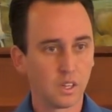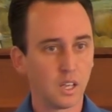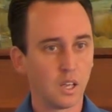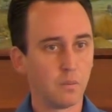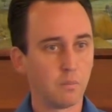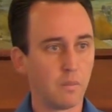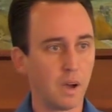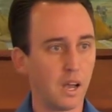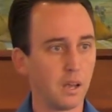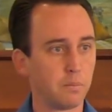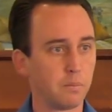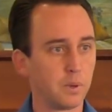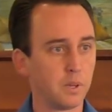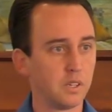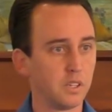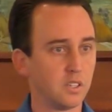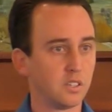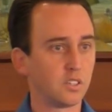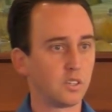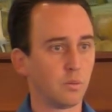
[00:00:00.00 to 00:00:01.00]
in my
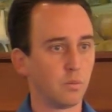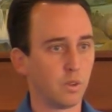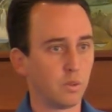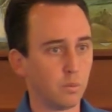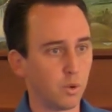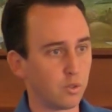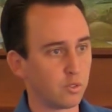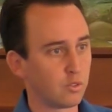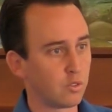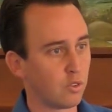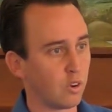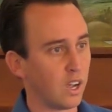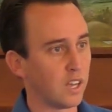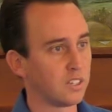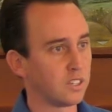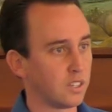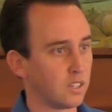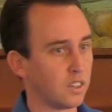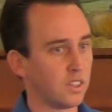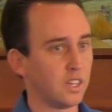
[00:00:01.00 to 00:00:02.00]
opinion, some of the most
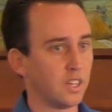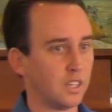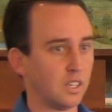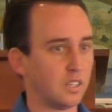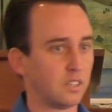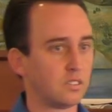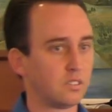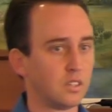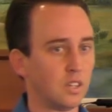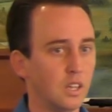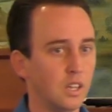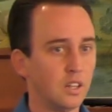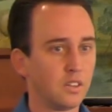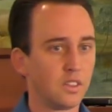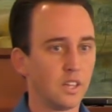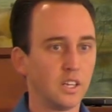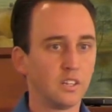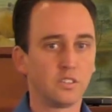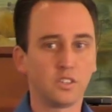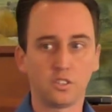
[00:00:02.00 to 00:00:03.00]
tragic things,
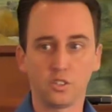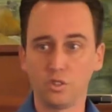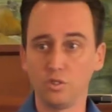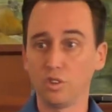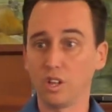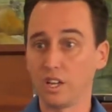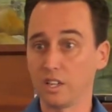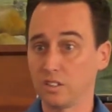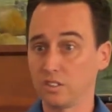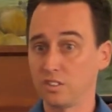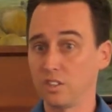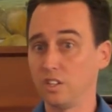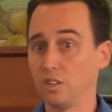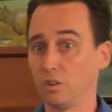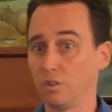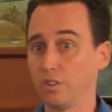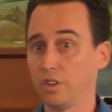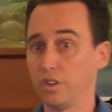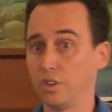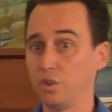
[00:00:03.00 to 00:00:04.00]
things that you like see
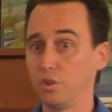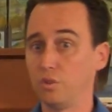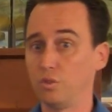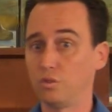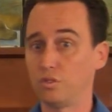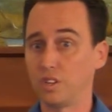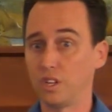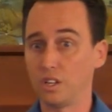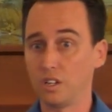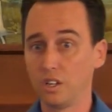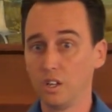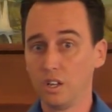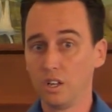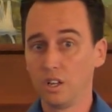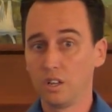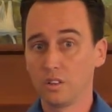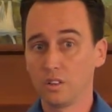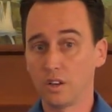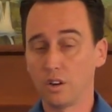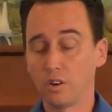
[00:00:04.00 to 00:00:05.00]
on the news that,
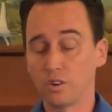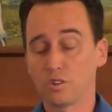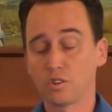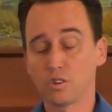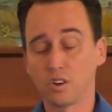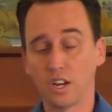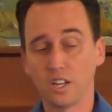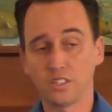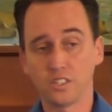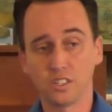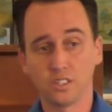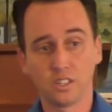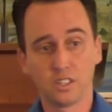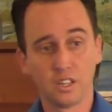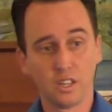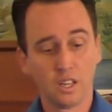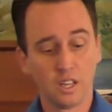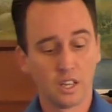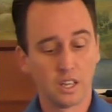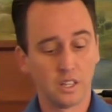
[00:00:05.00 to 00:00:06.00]
that are tragic
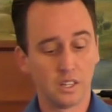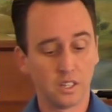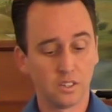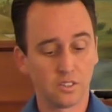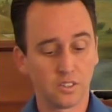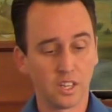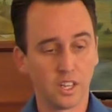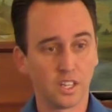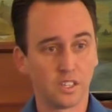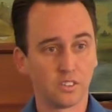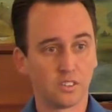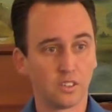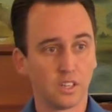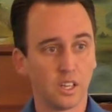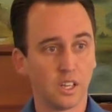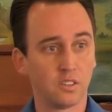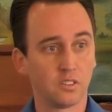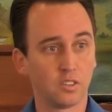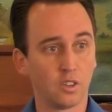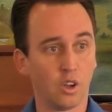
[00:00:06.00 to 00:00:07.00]
in these things.
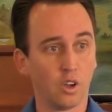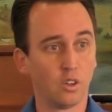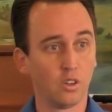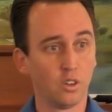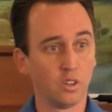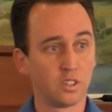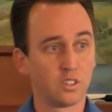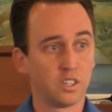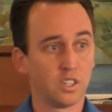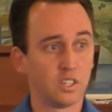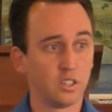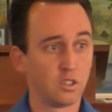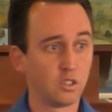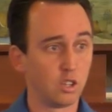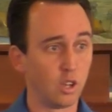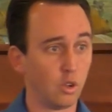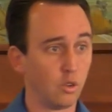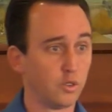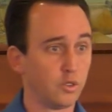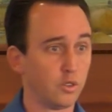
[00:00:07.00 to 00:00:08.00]
And Saul looks at his
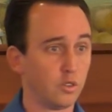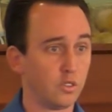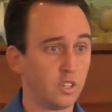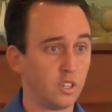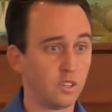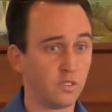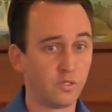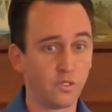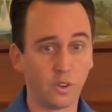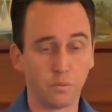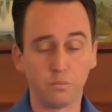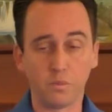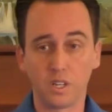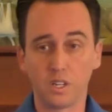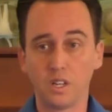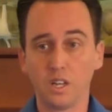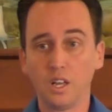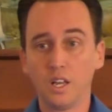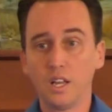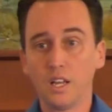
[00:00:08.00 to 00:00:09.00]
soldiers, his
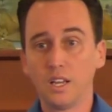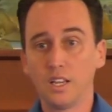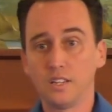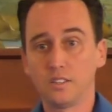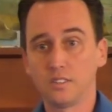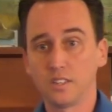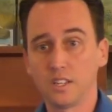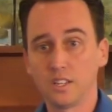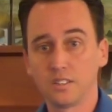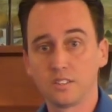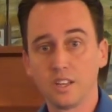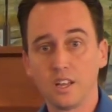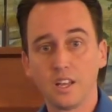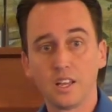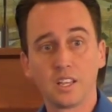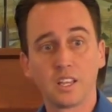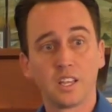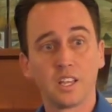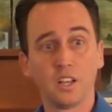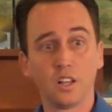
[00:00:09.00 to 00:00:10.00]
footmen. He says,
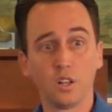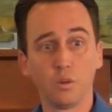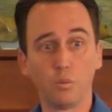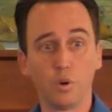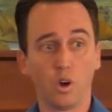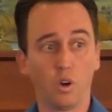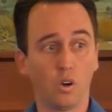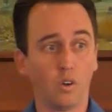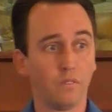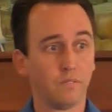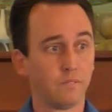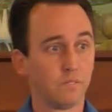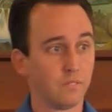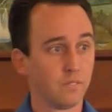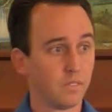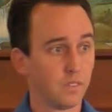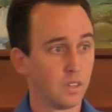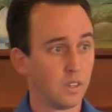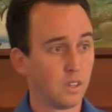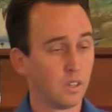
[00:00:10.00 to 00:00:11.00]
kill them all.
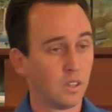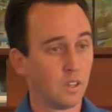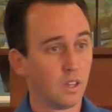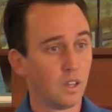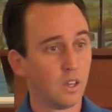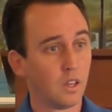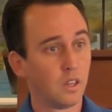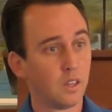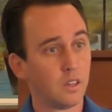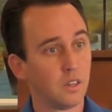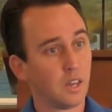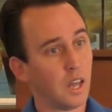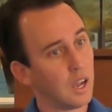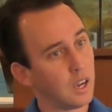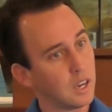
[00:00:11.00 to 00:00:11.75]
Now